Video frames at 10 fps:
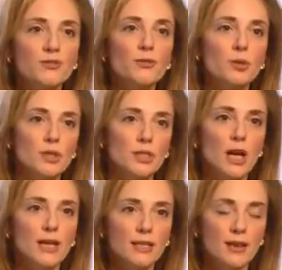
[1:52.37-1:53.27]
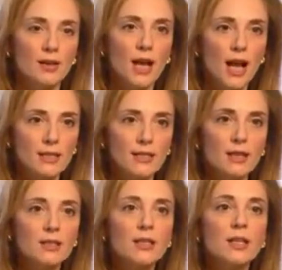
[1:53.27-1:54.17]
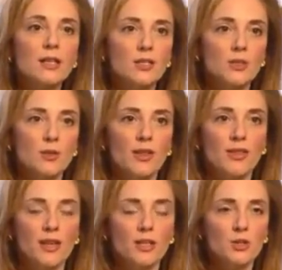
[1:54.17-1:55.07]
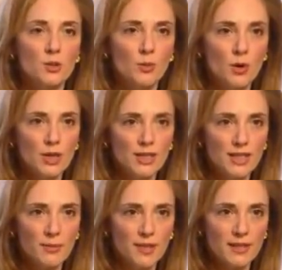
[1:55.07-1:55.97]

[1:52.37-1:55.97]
for a dietary consult so that they could do a more in-depth